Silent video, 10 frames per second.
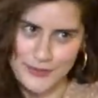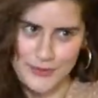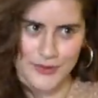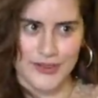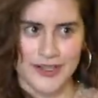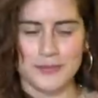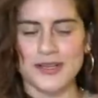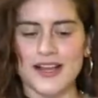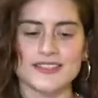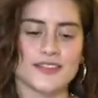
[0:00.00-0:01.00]
food and a
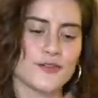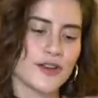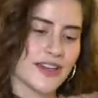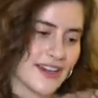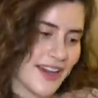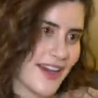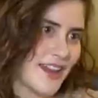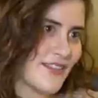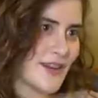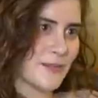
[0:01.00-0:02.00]
plastic fork and
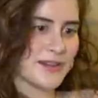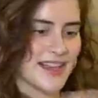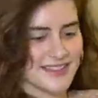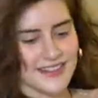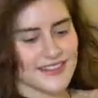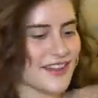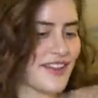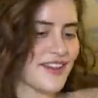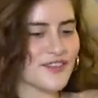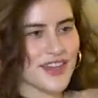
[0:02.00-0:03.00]
knife and a plastic
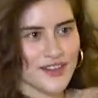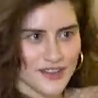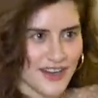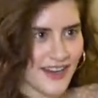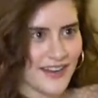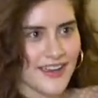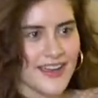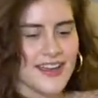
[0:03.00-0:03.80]
like thing of Gatorade